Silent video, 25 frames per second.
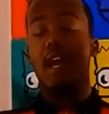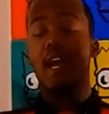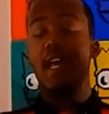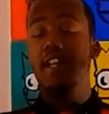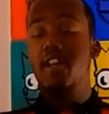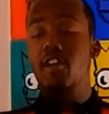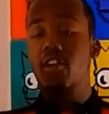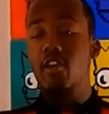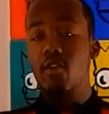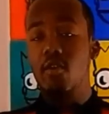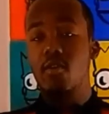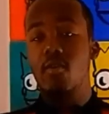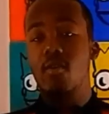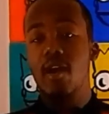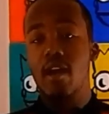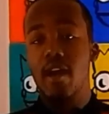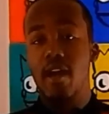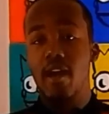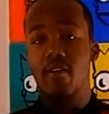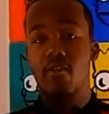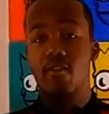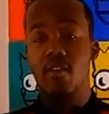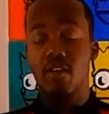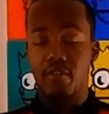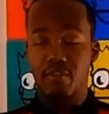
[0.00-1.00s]
I know
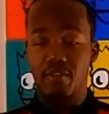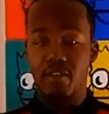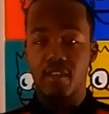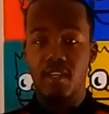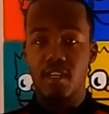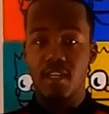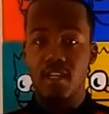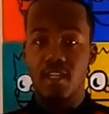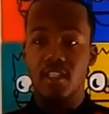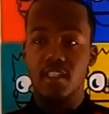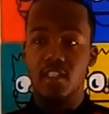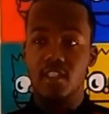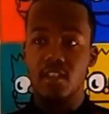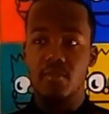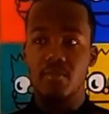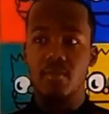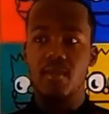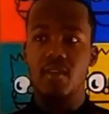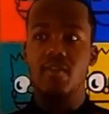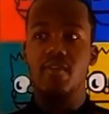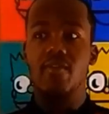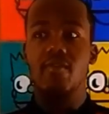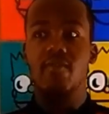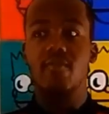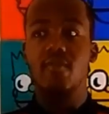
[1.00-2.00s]
how rough it is to
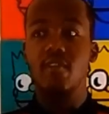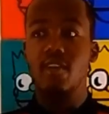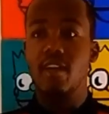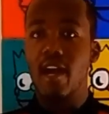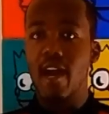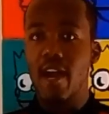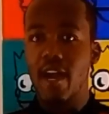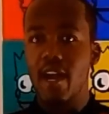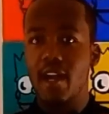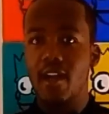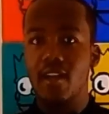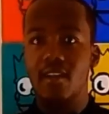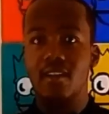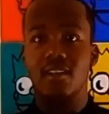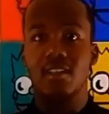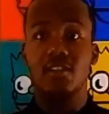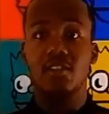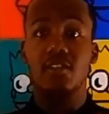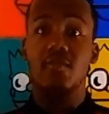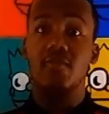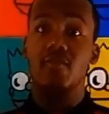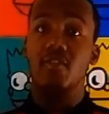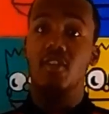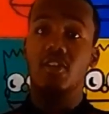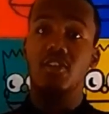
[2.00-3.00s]
be a guy
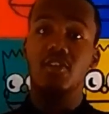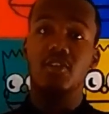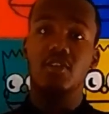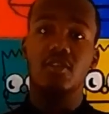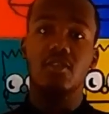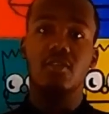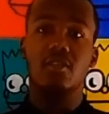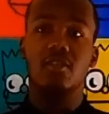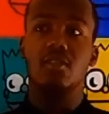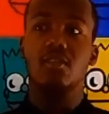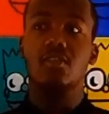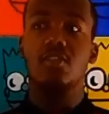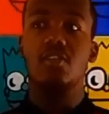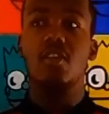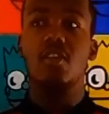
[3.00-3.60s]
that's a virgin.